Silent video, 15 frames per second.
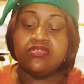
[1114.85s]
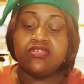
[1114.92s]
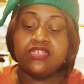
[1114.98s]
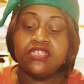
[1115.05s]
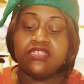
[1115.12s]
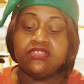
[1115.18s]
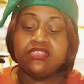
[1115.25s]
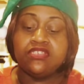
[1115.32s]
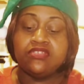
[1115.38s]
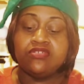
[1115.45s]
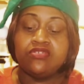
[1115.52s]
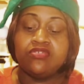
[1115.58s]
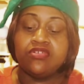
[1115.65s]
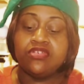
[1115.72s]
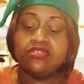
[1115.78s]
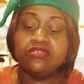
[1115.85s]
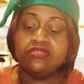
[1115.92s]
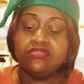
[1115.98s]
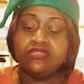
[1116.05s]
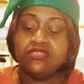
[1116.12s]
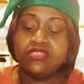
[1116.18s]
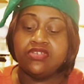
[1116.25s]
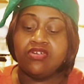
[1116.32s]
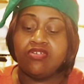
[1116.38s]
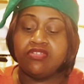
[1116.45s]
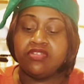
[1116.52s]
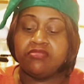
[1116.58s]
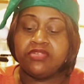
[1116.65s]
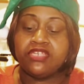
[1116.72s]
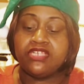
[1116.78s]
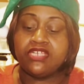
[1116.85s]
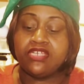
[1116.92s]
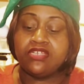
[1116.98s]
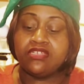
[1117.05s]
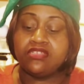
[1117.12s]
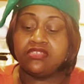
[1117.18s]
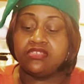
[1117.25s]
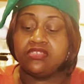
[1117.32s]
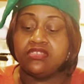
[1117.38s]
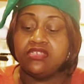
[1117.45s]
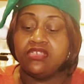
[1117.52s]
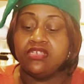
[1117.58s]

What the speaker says: on it and the oil, only because